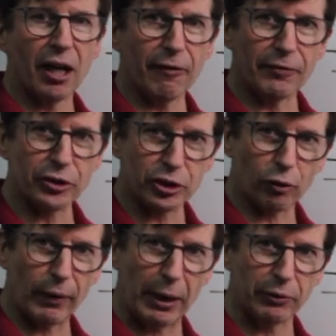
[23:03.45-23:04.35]
of the
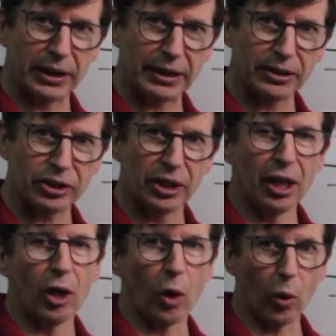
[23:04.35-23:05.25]
surroundings,
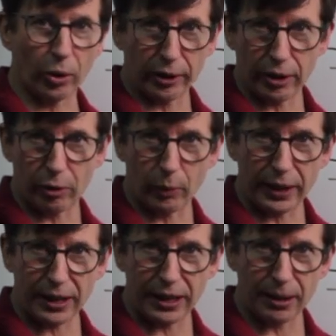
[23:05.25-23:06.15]
or another way
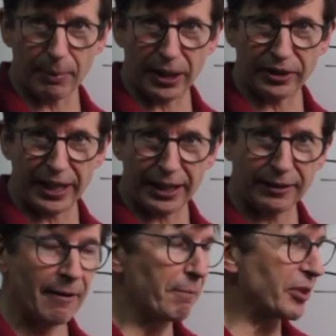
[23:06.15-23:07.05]
to think about
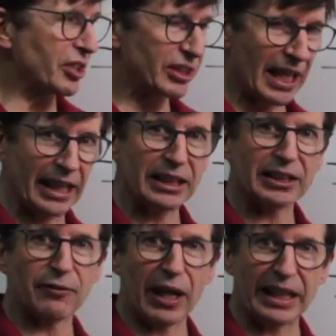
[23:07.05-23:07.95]
that, to
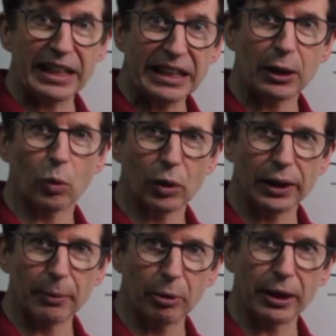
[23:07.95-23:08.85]
satisfy
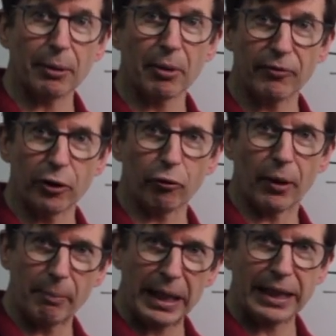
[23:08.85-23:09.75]
equilibrium of the
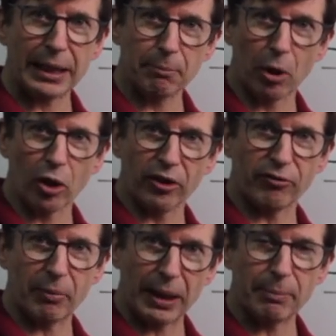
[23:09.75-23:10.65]
remaining part of
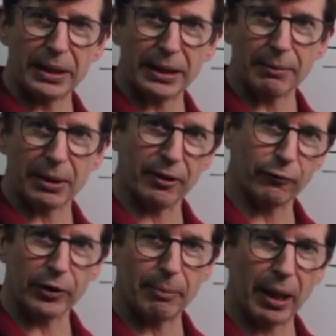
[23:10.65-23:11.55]
my beam in a
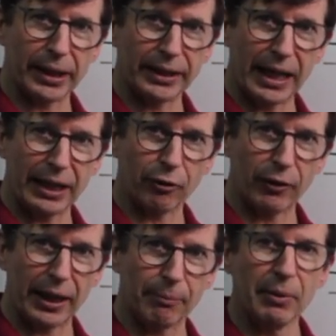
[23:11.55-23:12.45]
free body
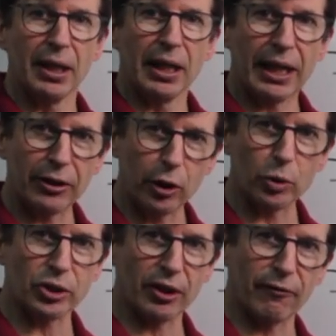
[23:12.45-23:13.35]
diagram, and
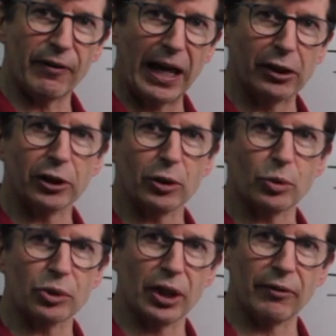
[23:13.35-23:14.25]
those are the
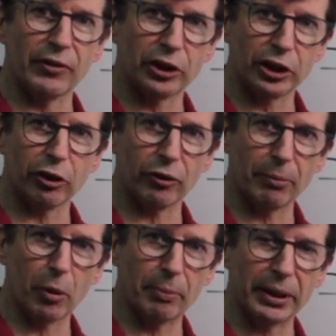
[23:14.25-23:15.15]
values of the shear and
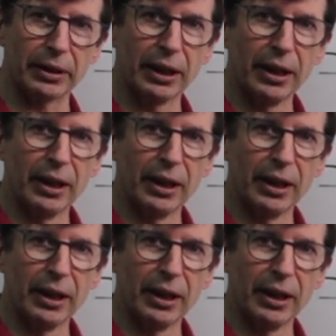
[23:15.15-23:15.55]
moment